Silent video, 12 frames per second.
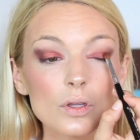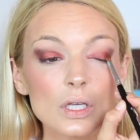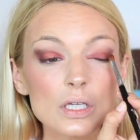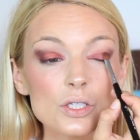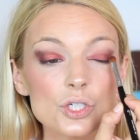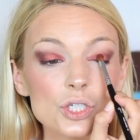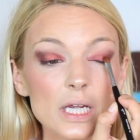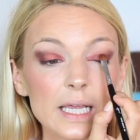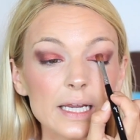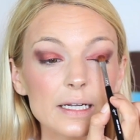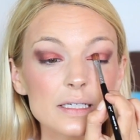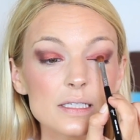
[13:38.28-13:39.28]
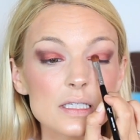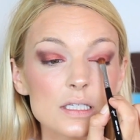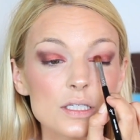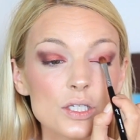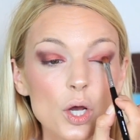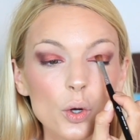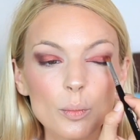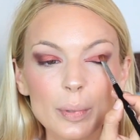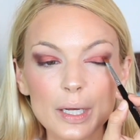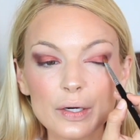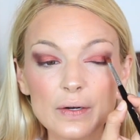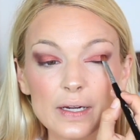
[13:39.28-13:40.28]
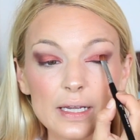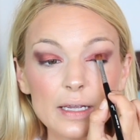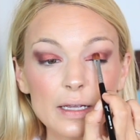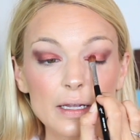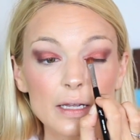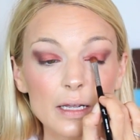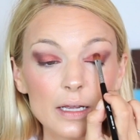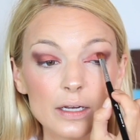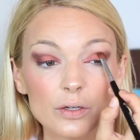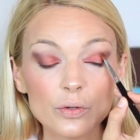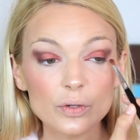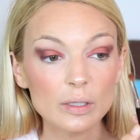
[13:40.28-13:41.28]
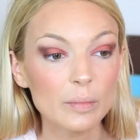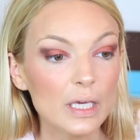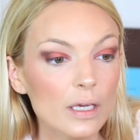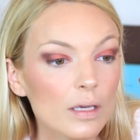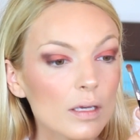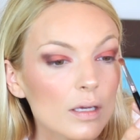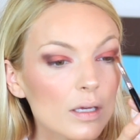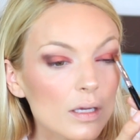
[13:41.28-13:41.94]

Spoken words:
This shade is so buttery and creamy.